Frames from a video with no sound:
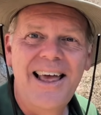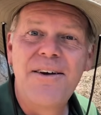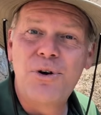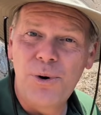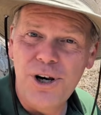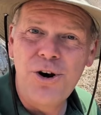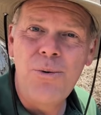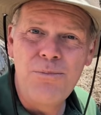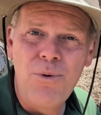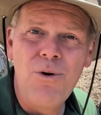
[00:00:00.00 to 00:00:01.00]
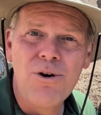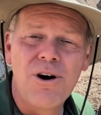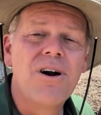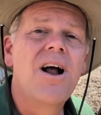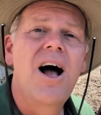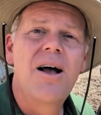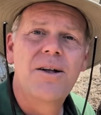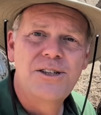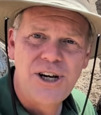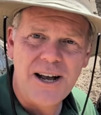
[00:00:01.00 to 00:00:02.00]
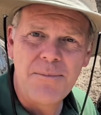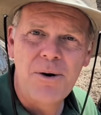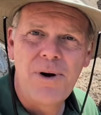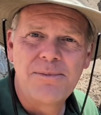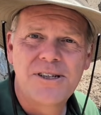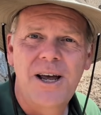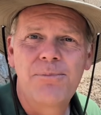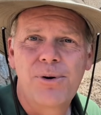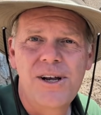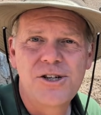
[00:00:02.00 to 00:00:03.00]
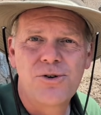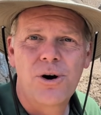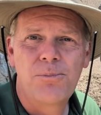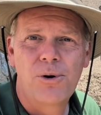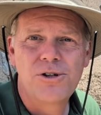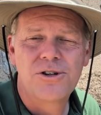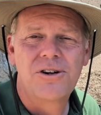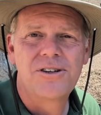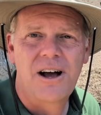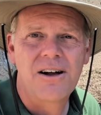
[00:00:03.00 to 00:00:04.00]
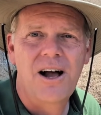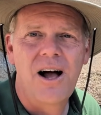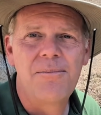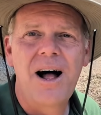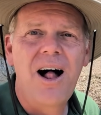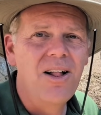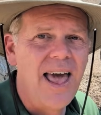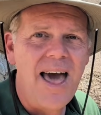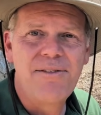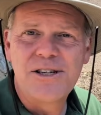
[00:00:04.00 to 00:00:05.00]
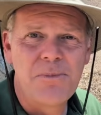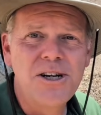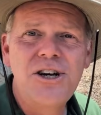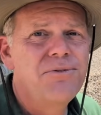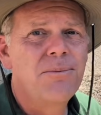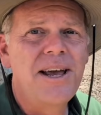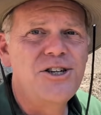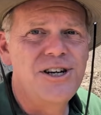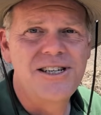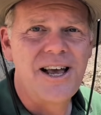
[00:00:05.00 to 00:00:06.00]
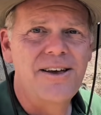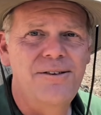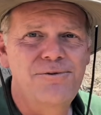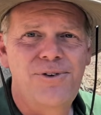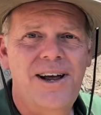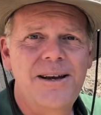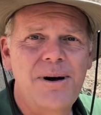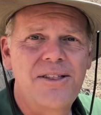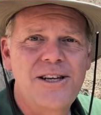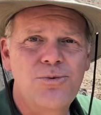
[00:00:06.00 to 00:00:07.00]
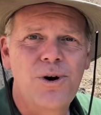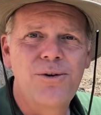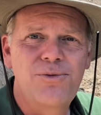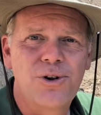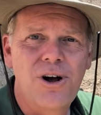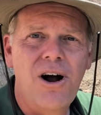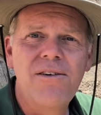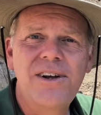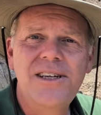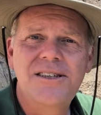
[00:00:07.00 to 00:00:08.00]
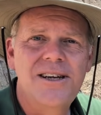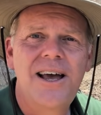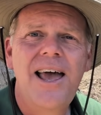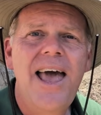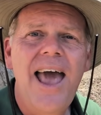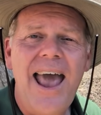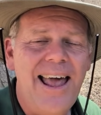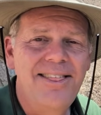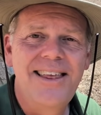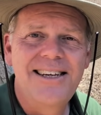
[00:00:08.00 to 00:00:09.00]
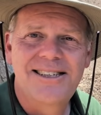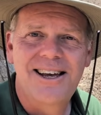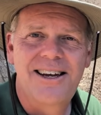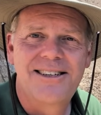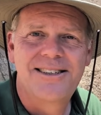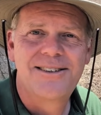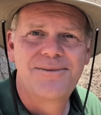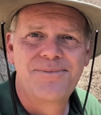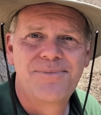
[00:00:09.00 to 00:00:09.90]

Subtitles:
If you want to know more, check out my website, prehistoricportugal.com. I'll have as much information as I can find about these wonderful carvings and these sites.